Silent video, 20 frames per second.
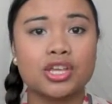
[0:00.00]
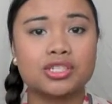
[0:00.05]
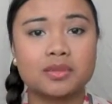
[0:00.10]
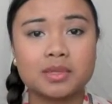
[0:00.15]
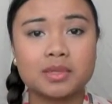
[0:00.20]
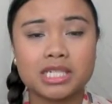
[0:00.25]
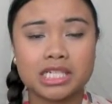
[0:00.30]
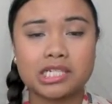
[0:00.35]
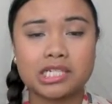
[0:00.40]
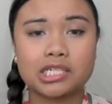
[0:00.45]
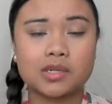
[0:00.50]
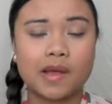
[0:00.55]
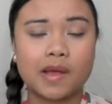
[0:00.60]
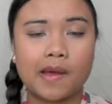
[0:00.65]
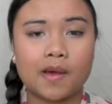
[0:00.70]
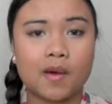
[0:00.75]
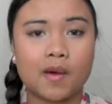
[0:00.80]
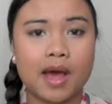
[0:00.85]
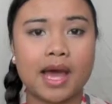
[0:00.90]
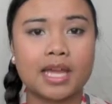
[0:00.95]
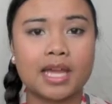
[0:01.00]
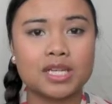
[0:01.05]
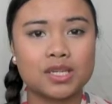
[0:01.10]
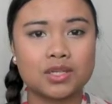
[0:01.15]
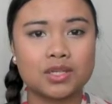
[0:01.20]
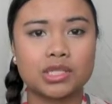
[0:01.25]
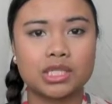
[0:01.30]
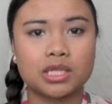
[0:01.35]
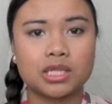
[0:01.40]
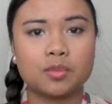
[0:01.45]
So I'm going to teach you how I
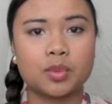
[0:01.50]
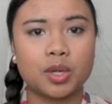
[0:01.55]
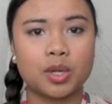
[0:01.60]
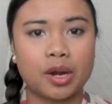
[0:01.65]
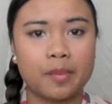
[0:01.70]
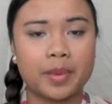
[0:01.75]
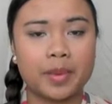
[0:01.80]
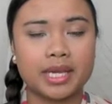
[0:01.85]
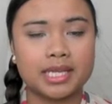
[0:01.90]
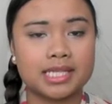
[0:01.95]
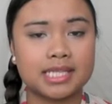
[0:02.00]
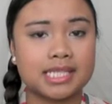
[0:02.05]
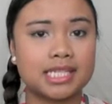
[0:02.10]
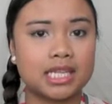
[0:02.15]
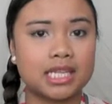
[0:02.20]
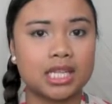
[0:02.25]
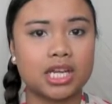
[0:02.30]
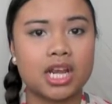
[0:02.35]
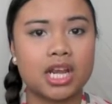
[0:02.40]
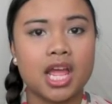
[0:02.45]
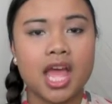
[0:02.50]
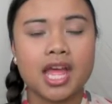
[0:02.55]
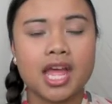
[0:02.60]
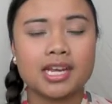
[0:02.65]
usually put on my concealer.